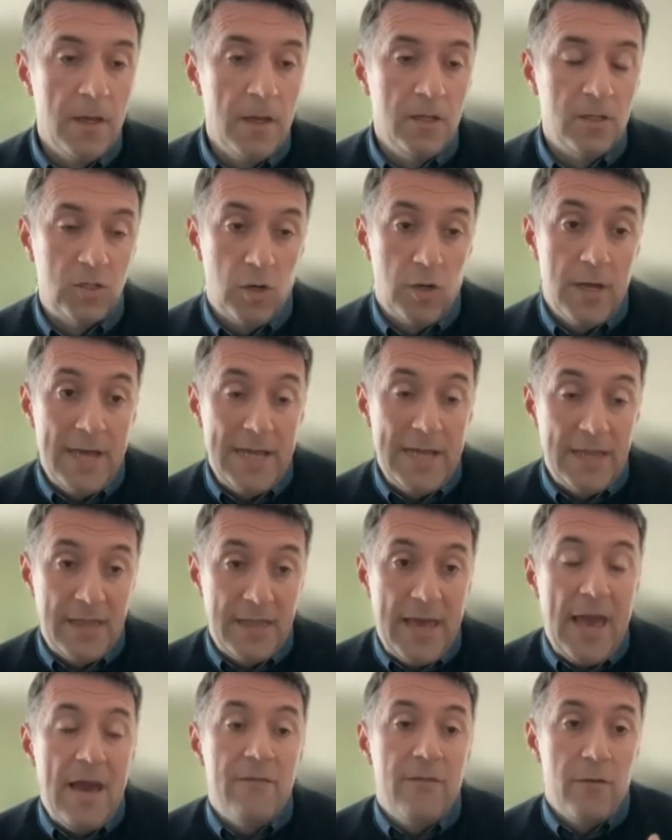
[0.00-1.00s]
So
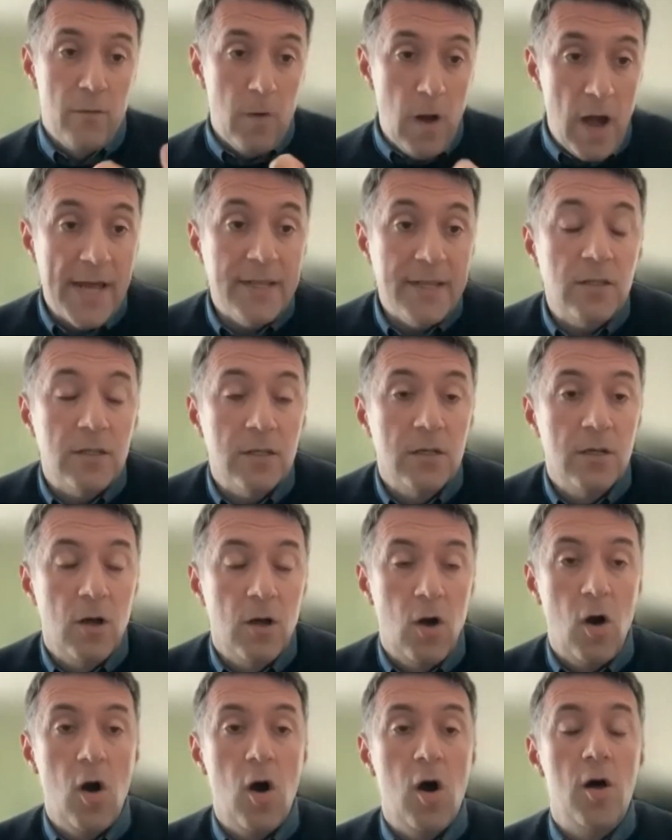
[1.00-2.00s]
they have a right
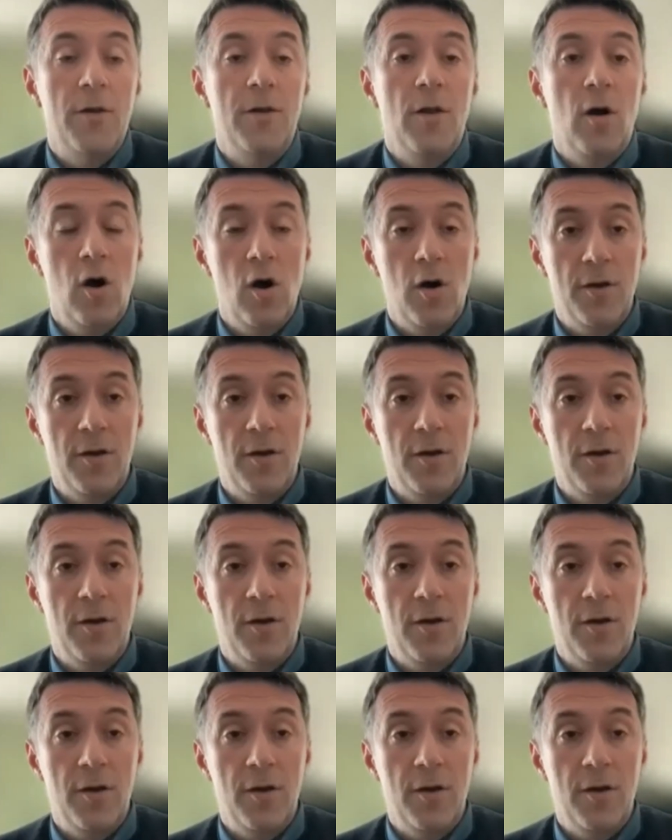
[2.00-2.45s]
on